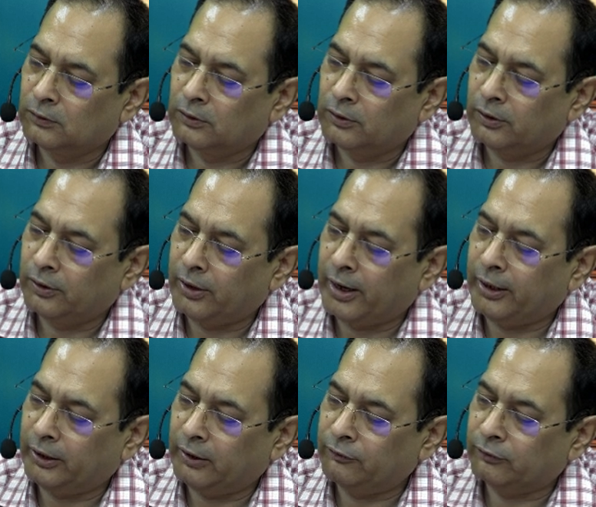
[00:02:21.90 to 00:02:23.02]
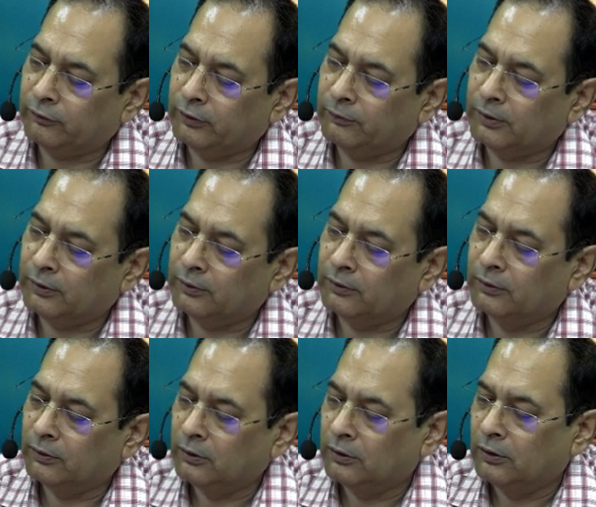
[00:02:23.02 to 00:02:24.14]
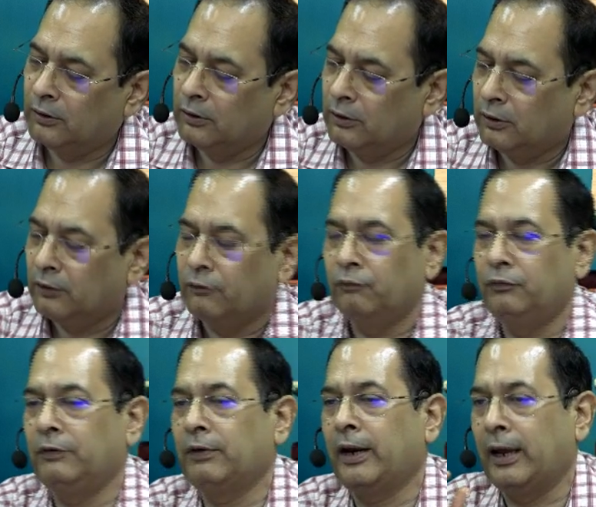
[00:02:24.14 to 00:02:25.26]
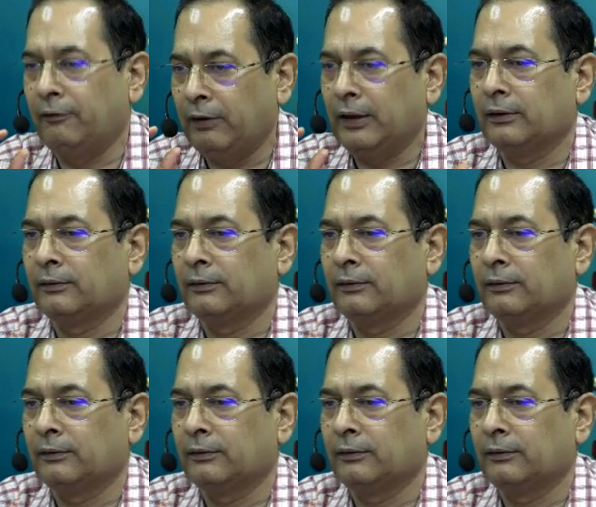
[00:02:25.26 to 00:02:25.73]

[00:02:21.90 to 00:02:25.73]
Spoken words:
1961, we were having